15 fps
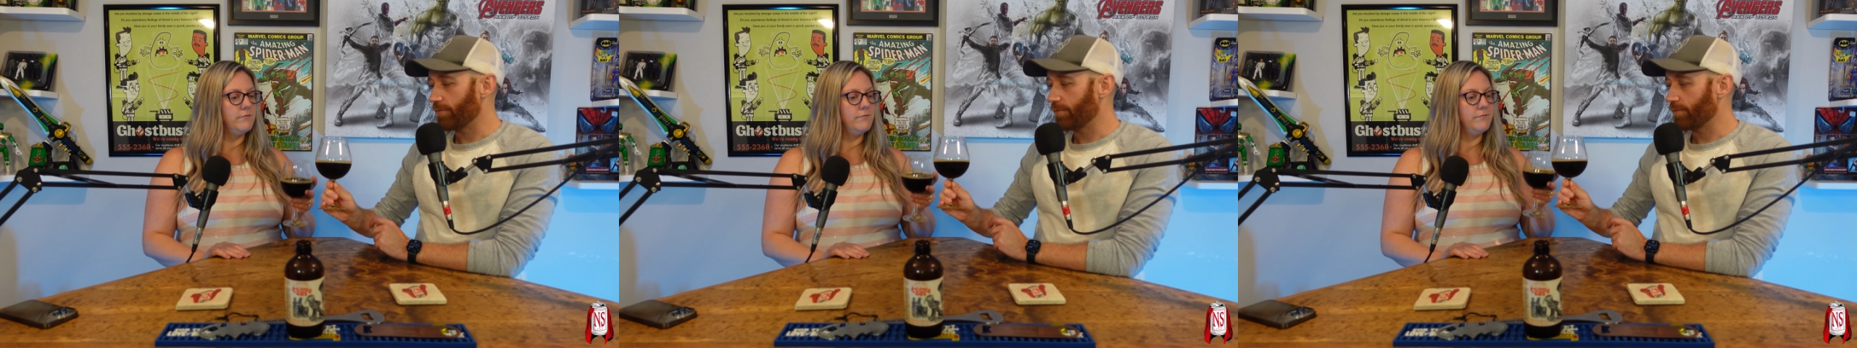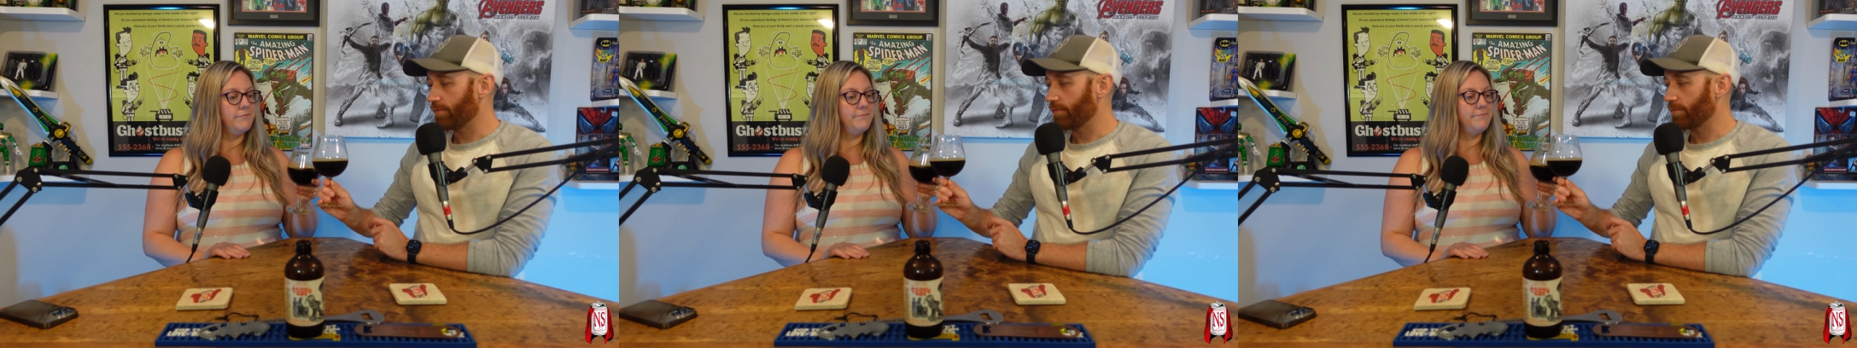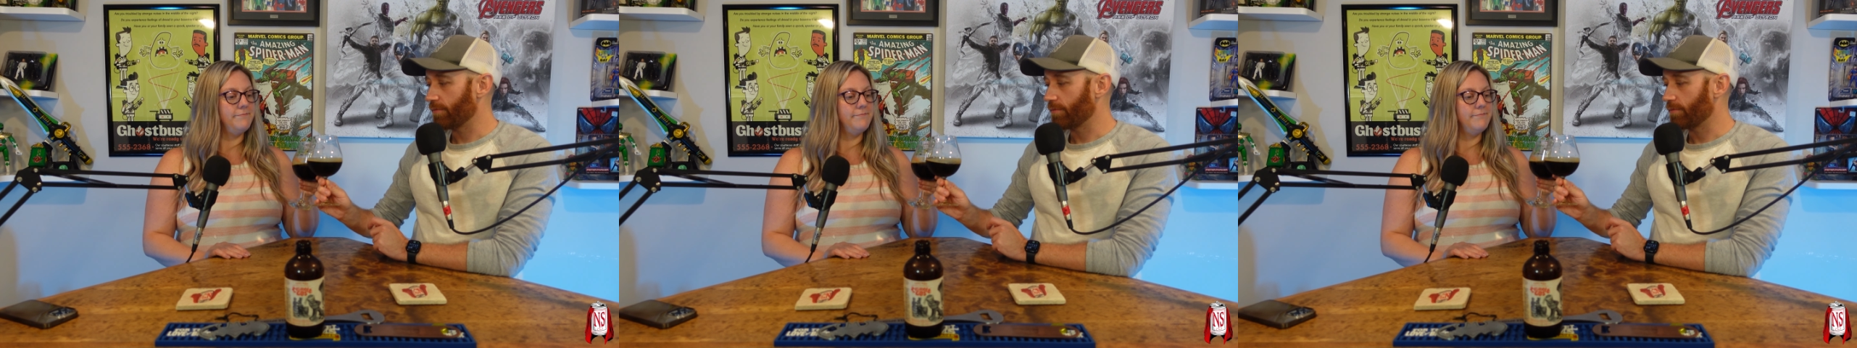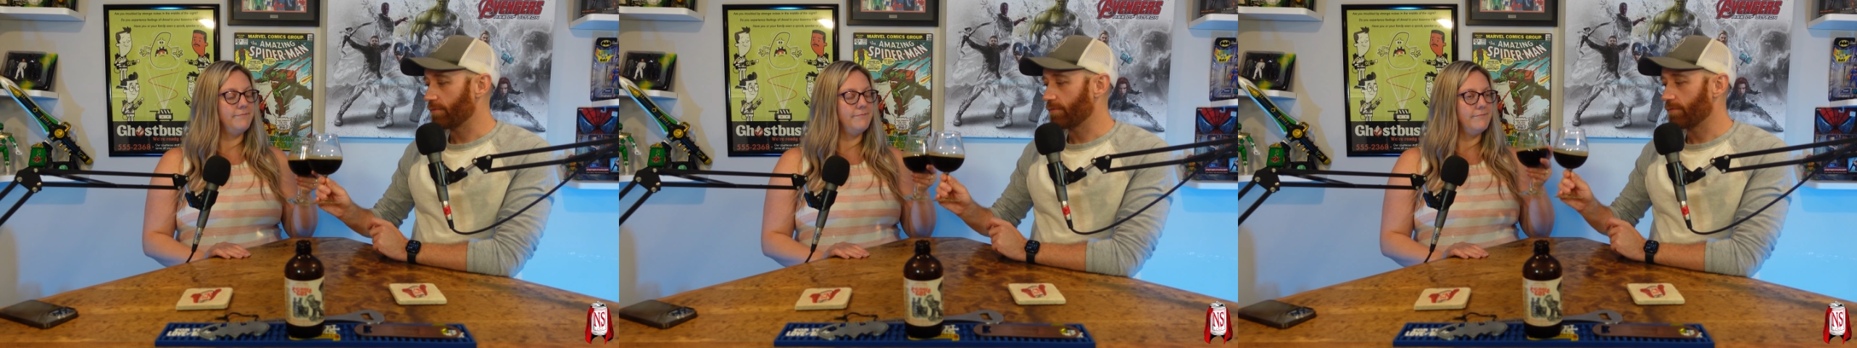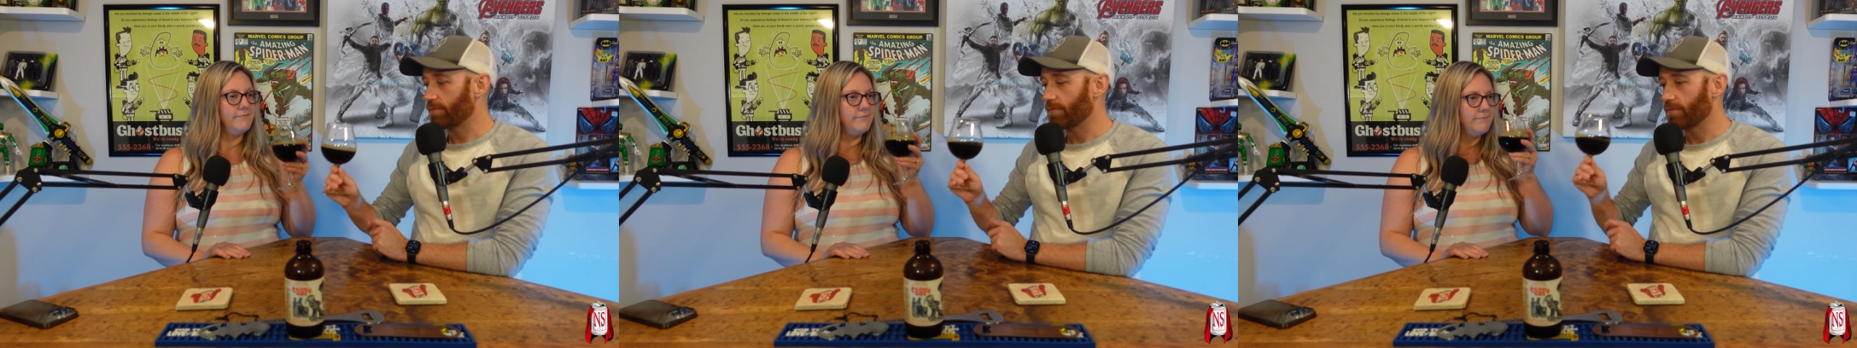
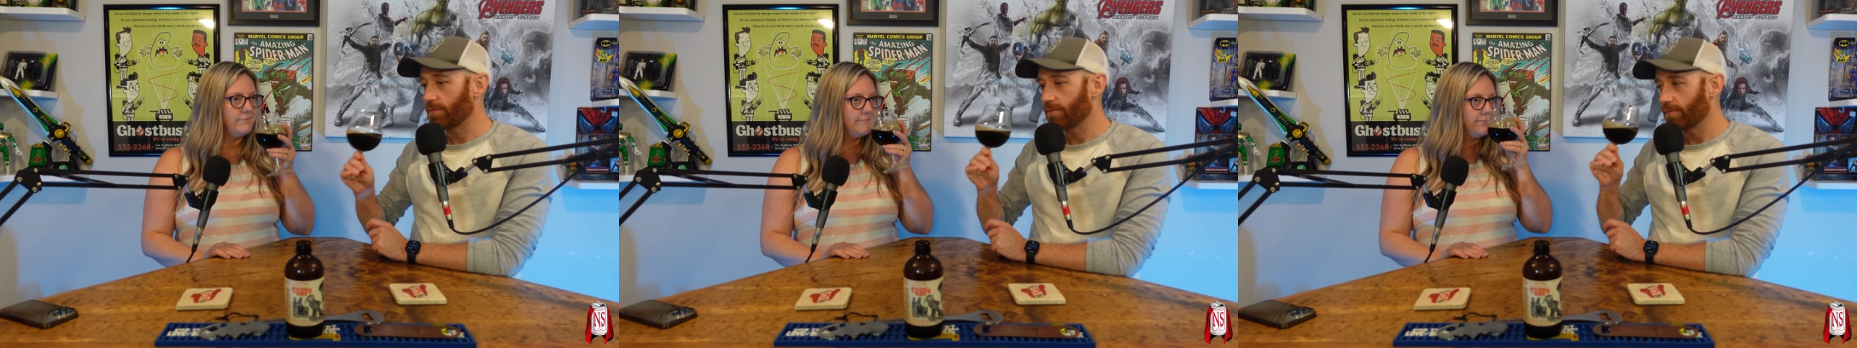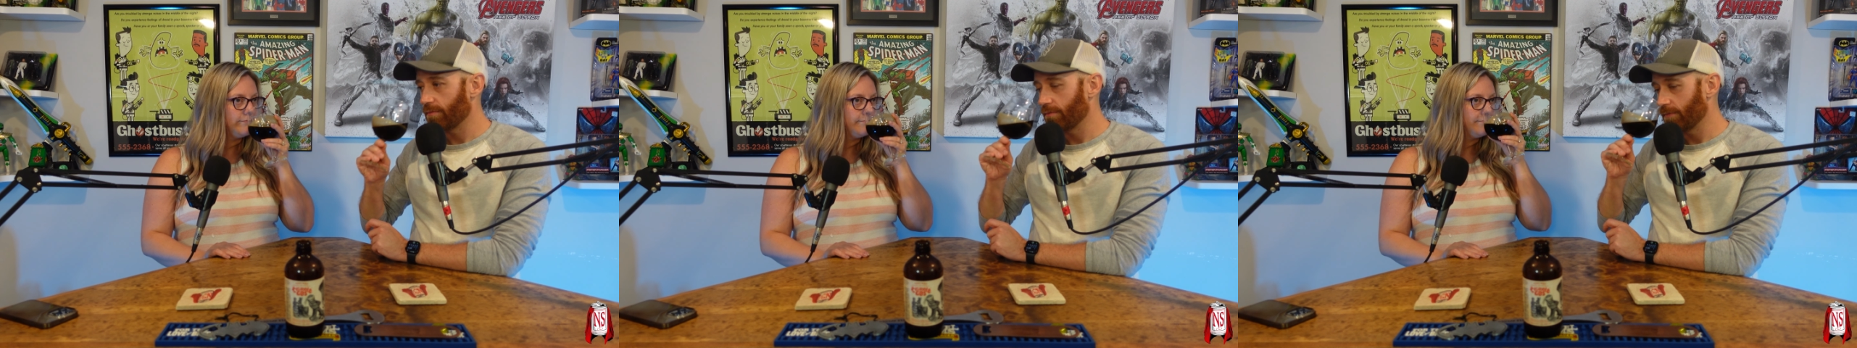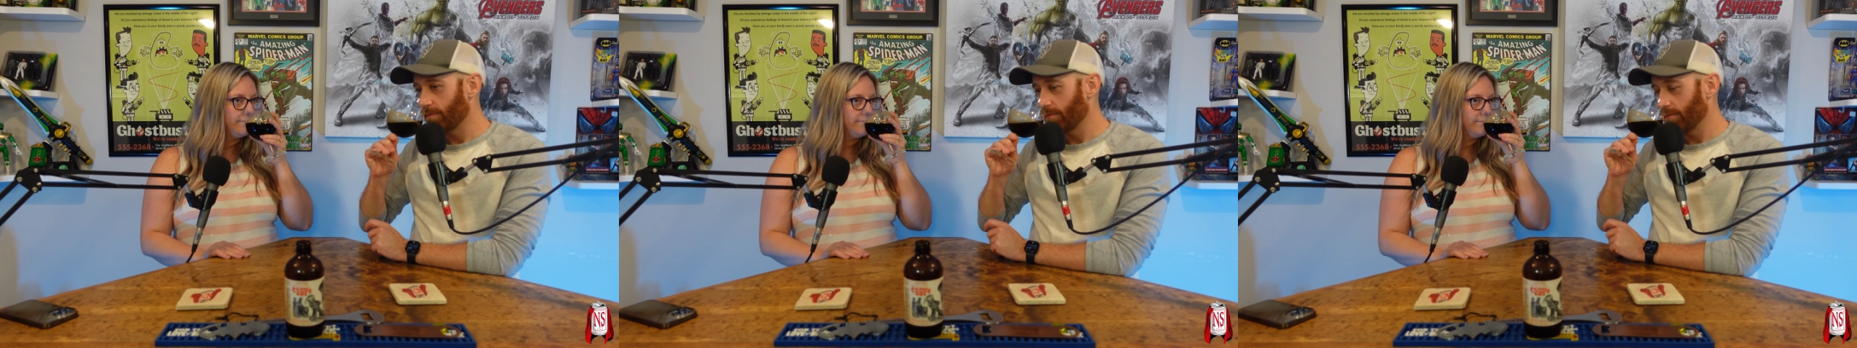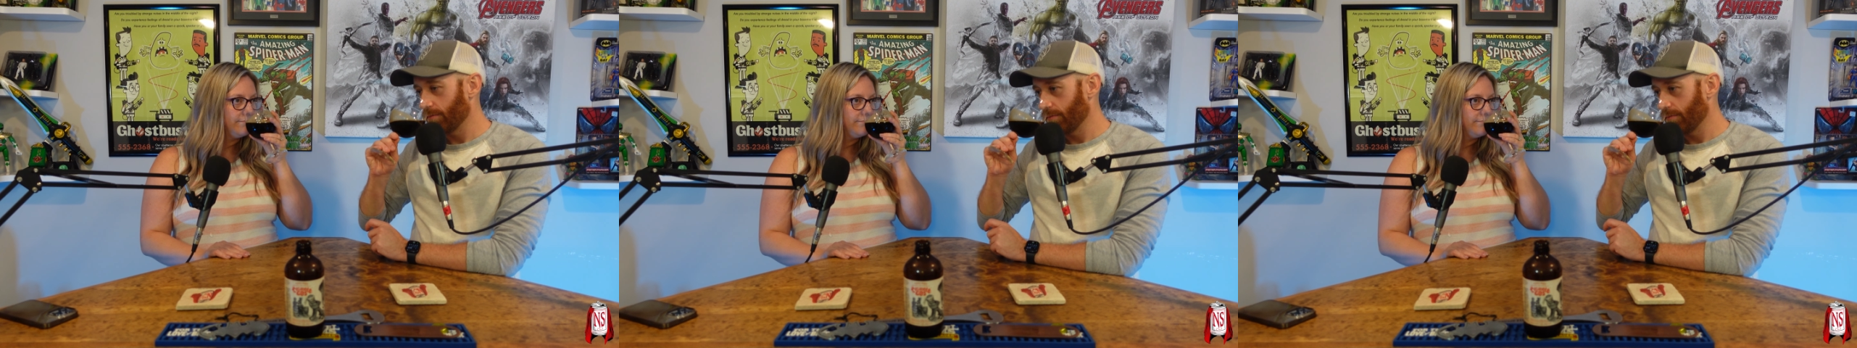No one is speaking in this clip.